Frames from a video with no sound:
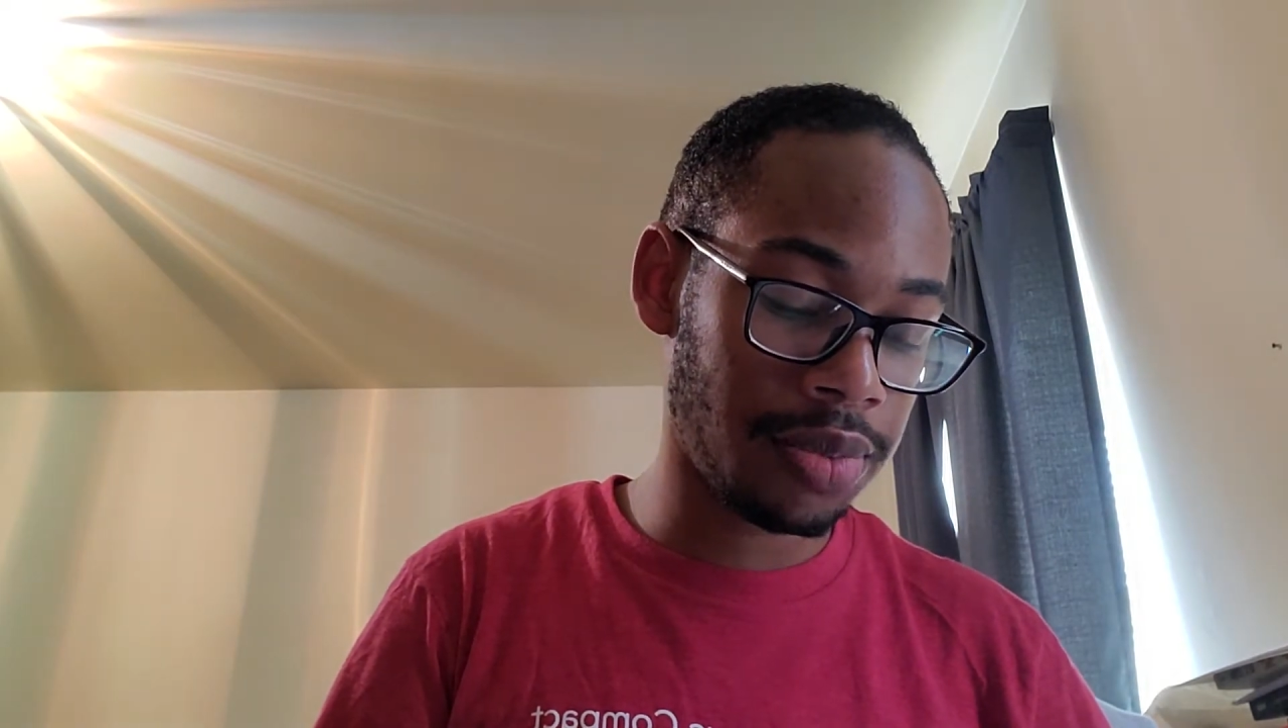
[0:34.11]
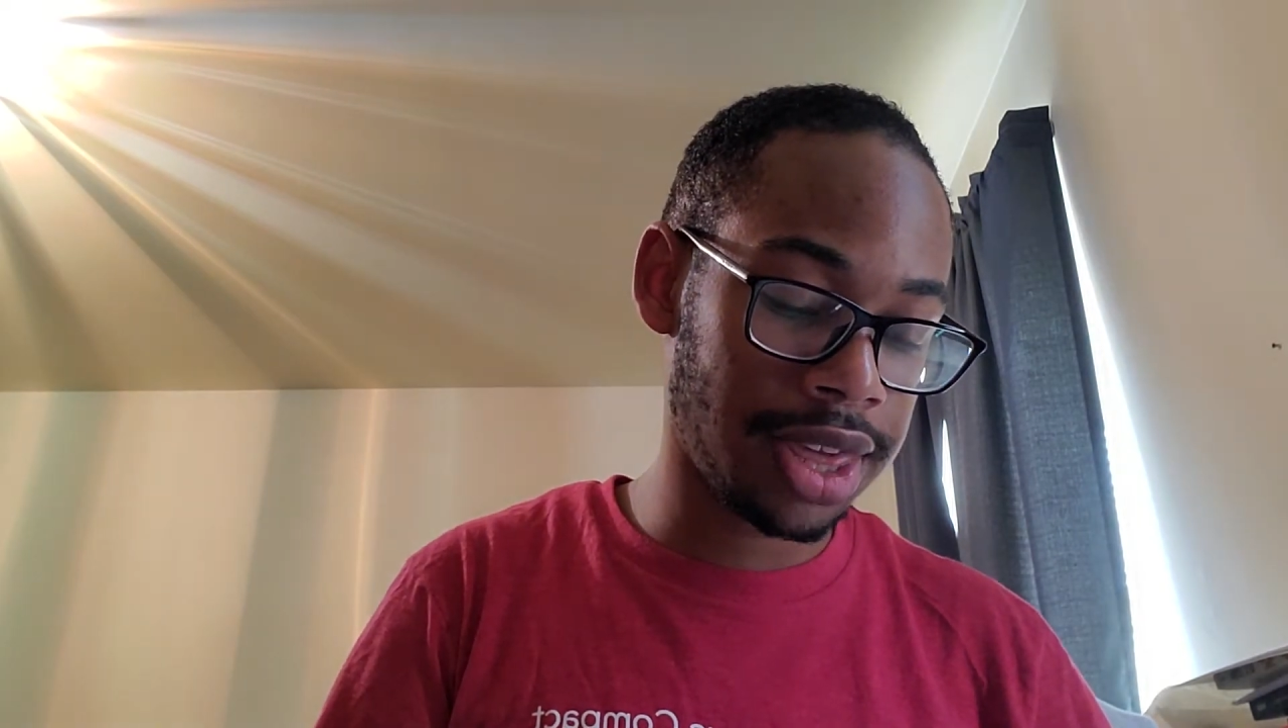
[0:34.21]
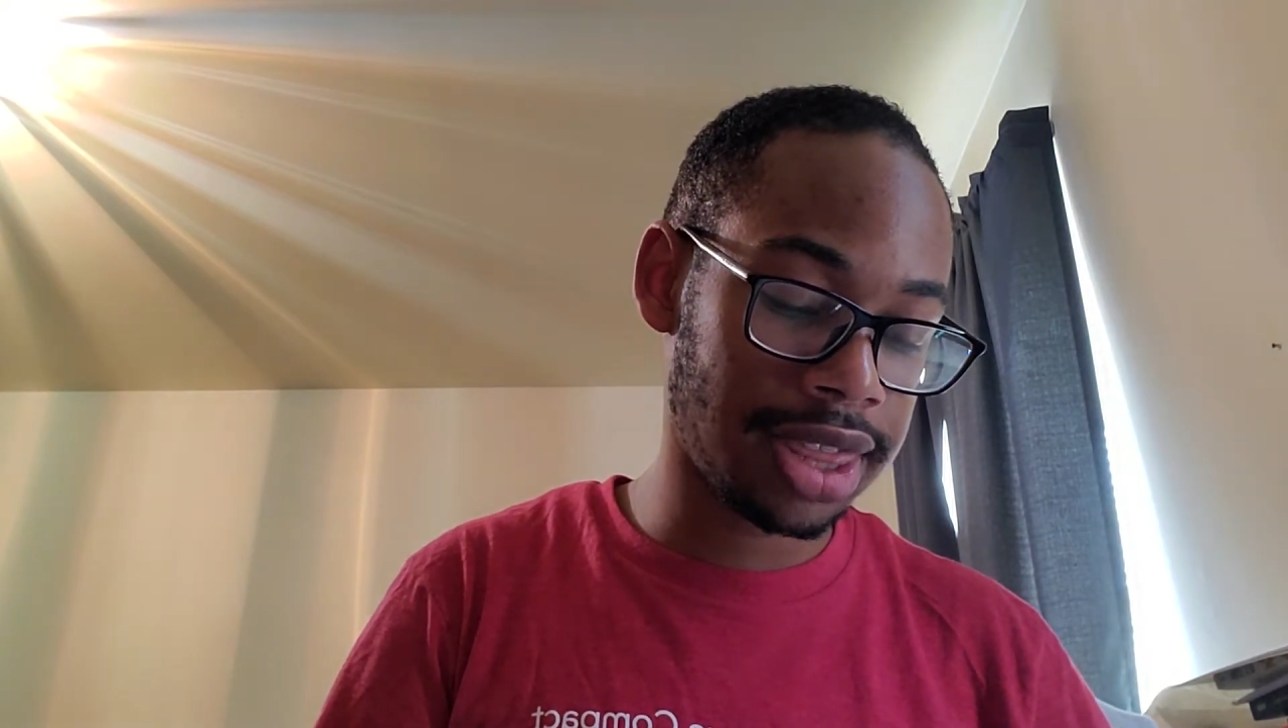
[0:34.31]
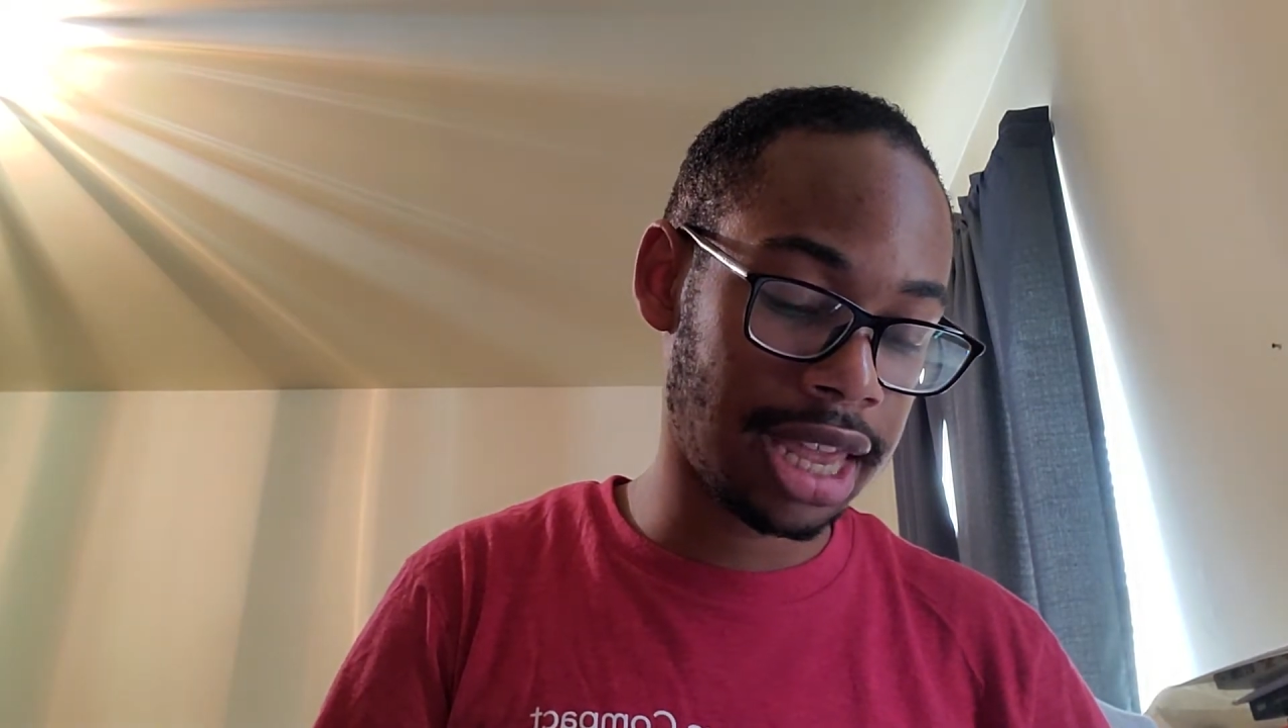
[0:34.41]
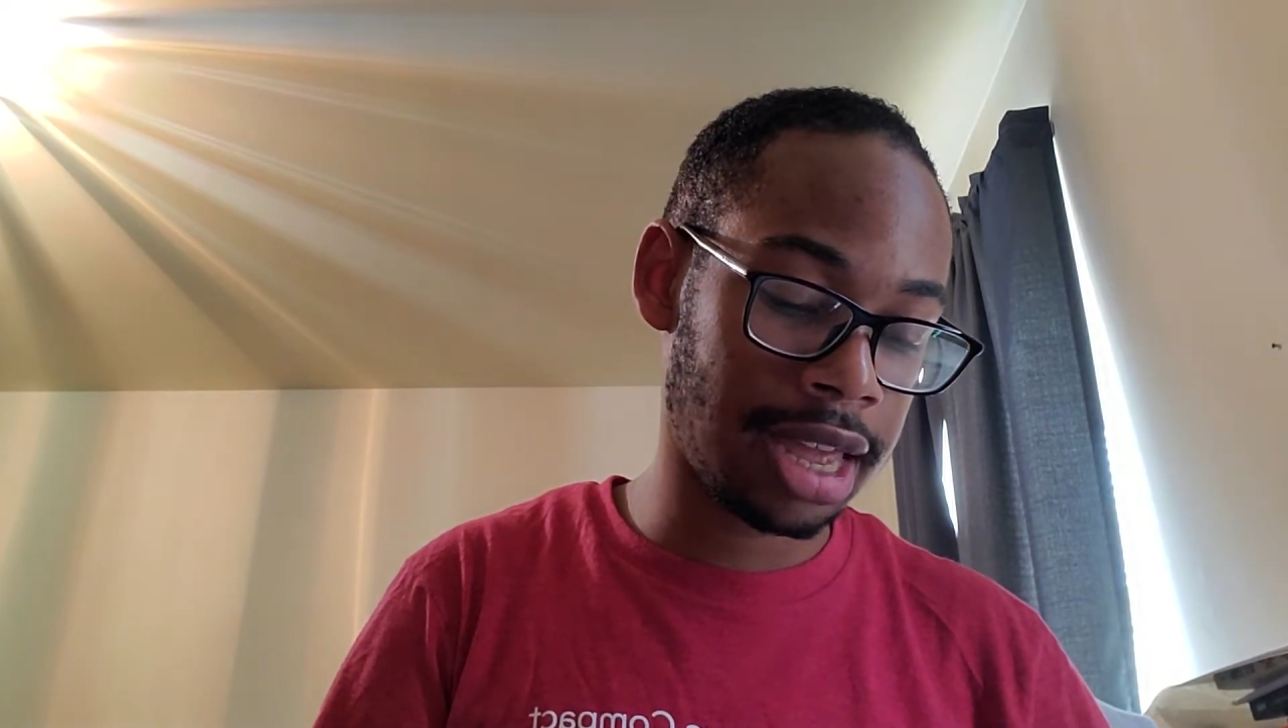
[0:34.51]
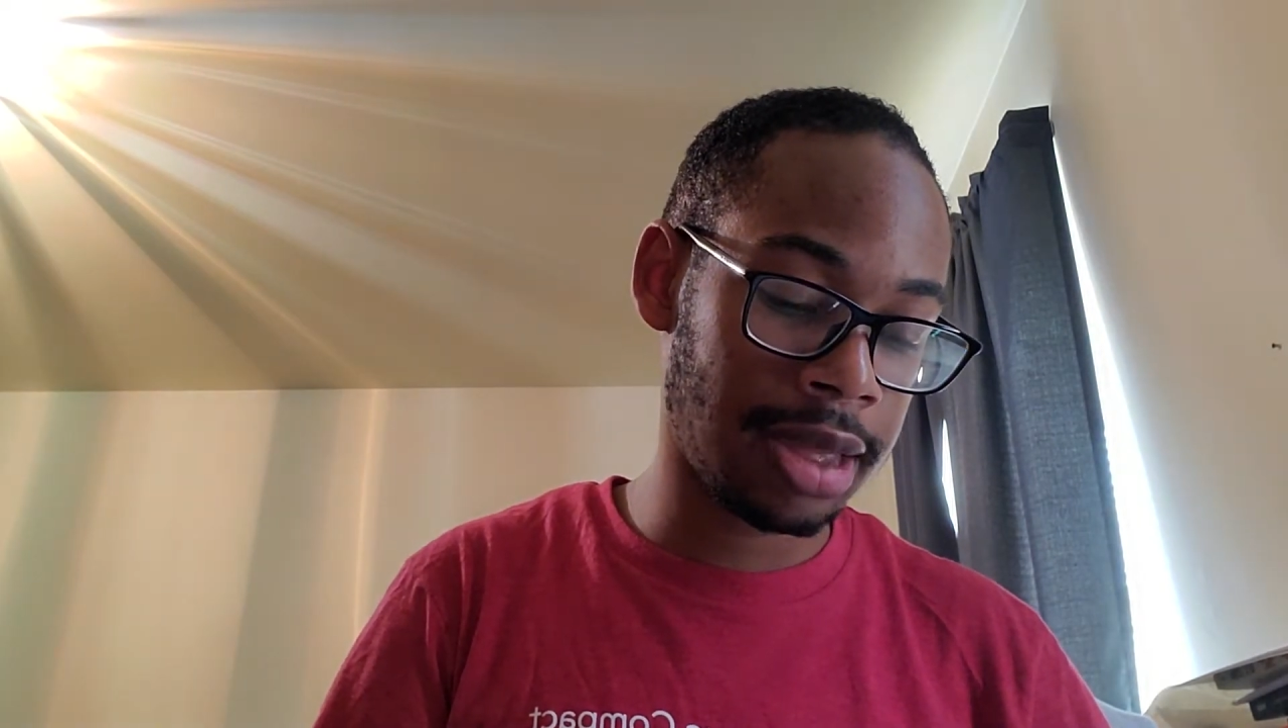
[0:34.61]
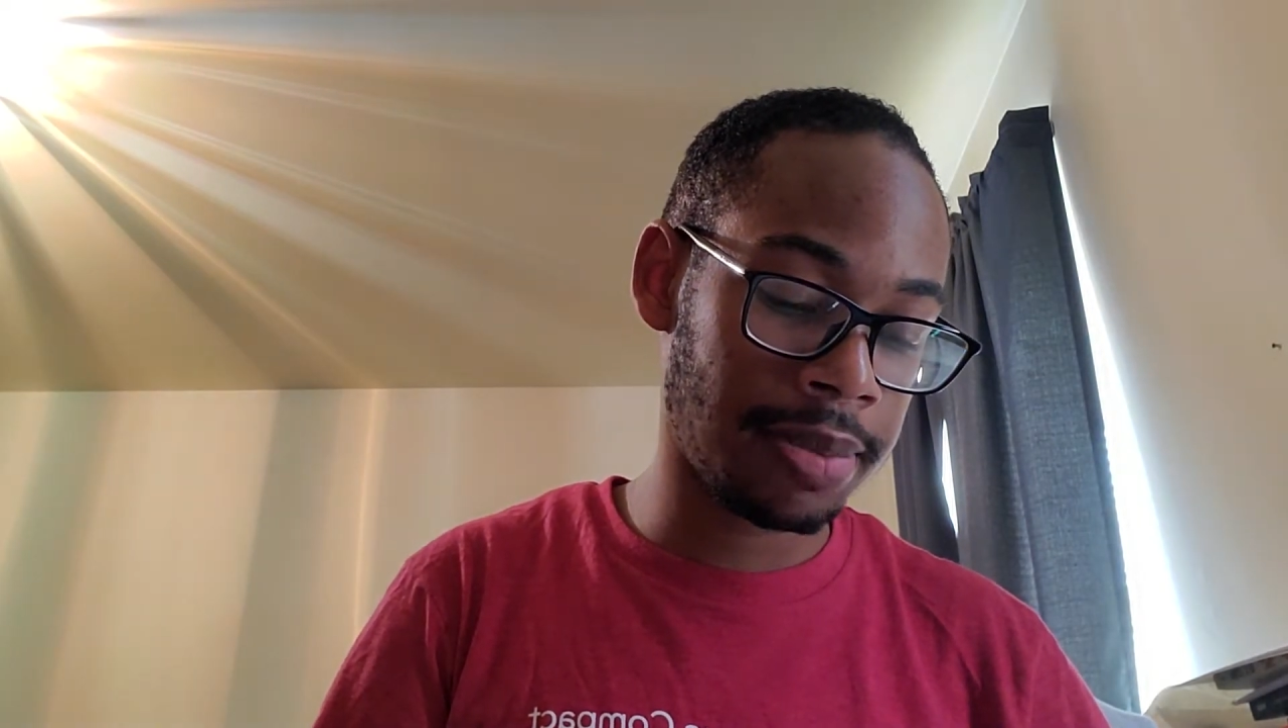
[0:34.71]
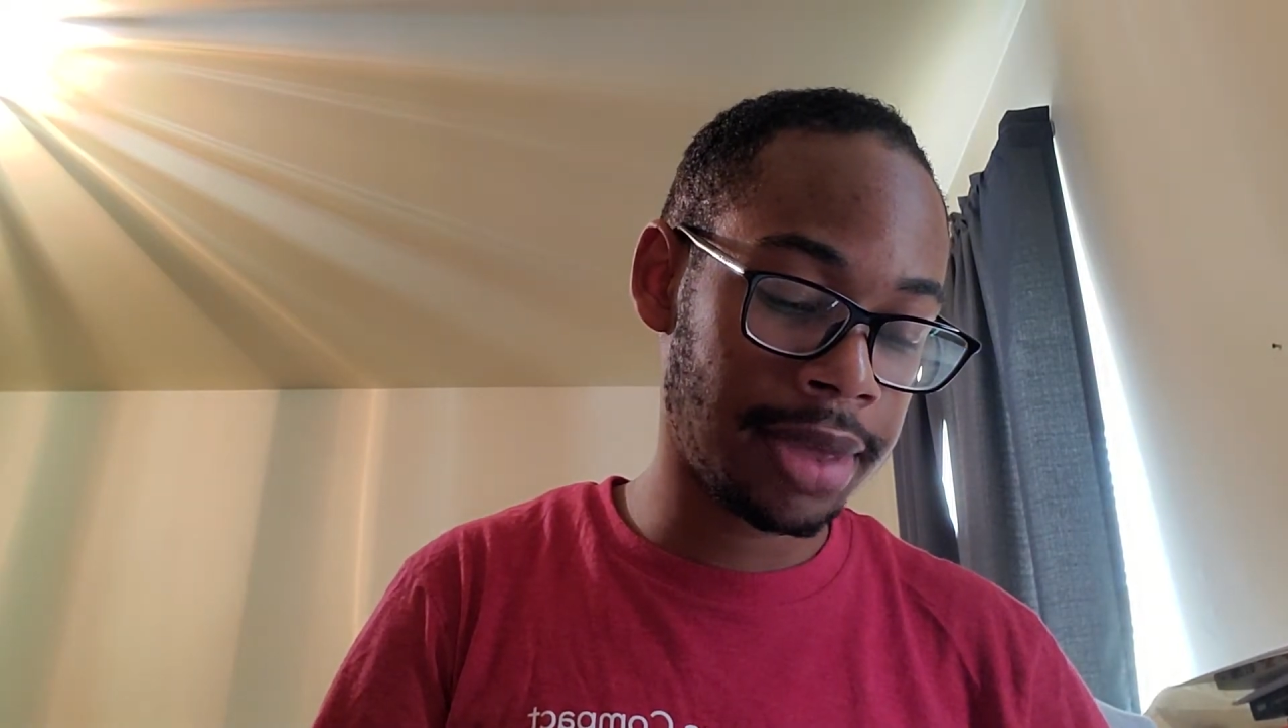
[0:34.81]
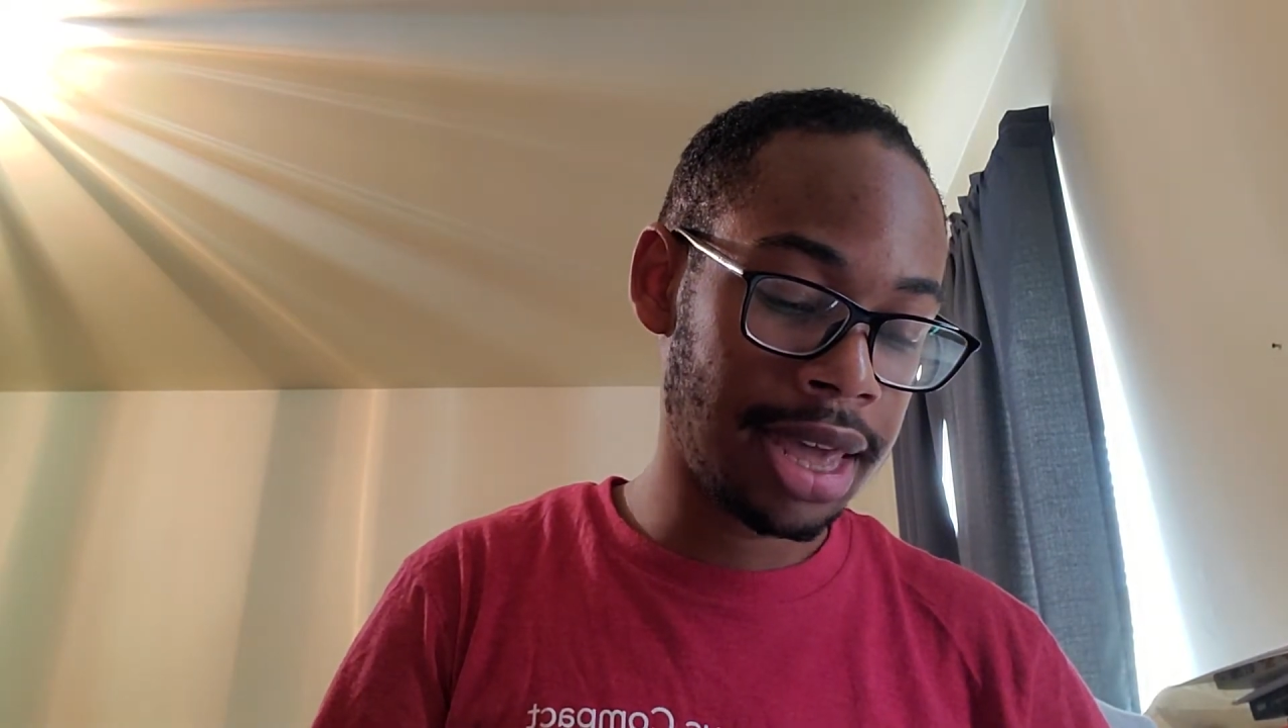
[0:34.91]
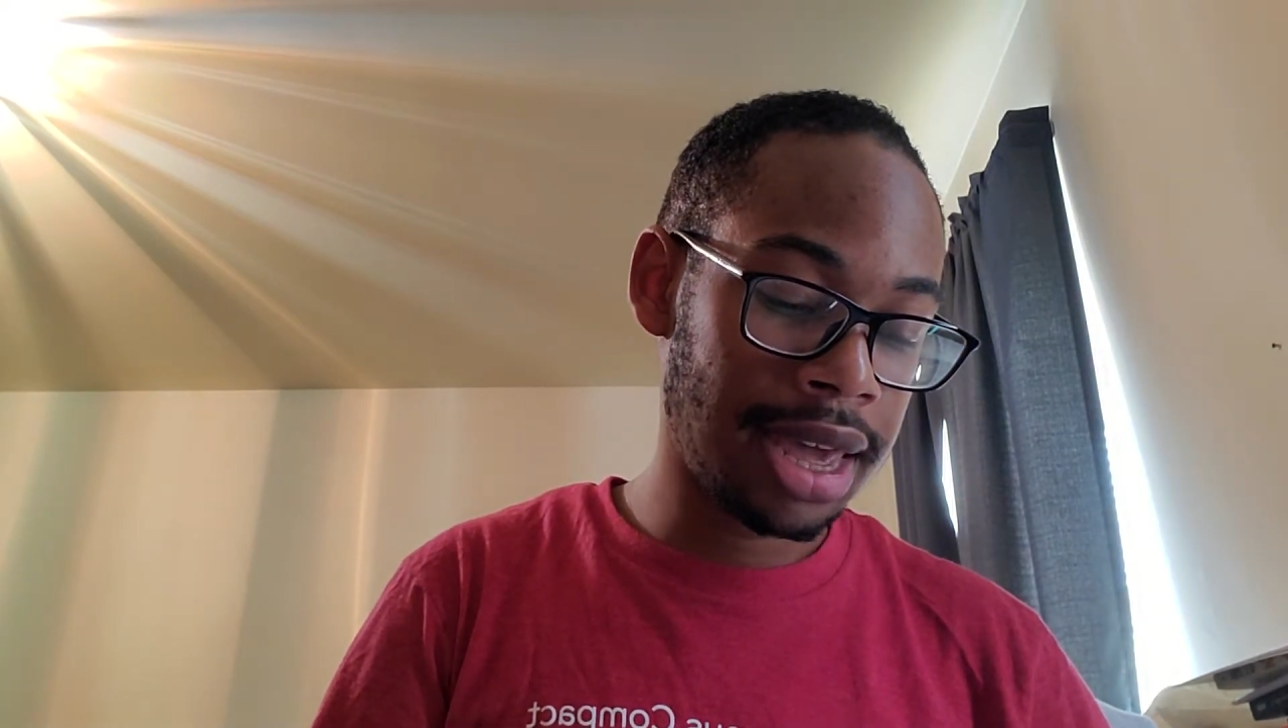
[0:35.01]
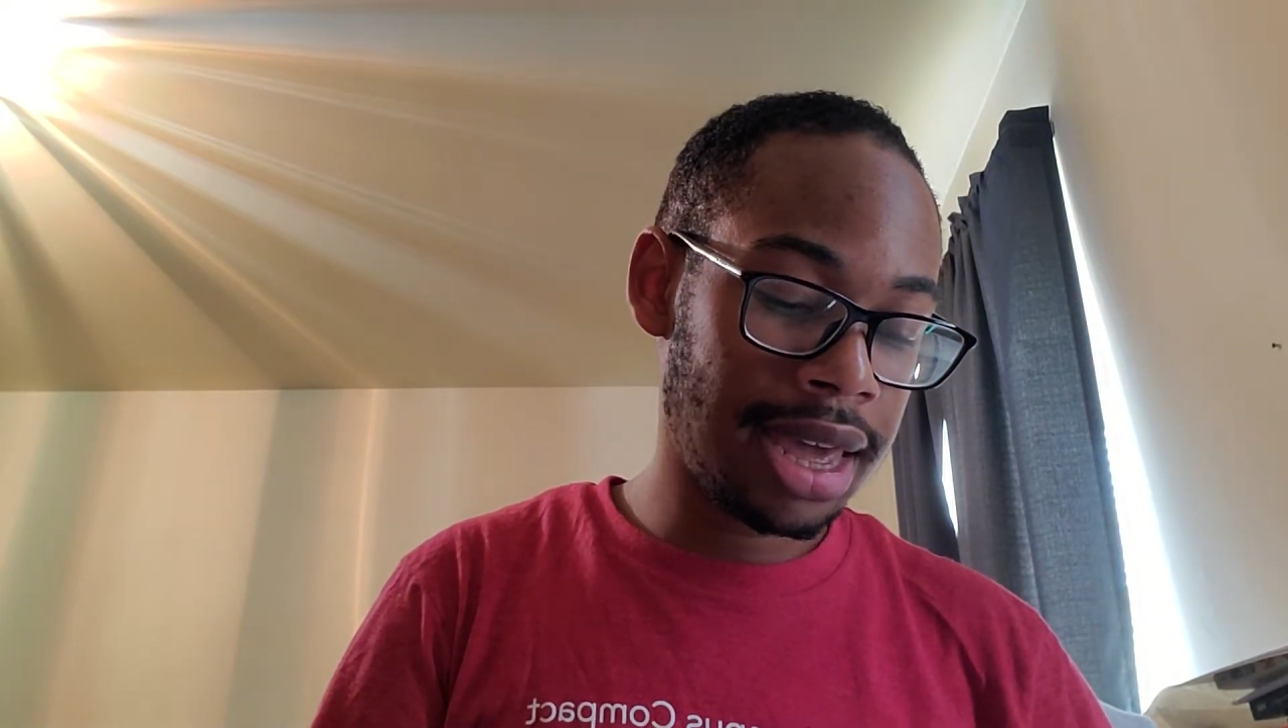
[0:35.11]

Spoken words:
with him,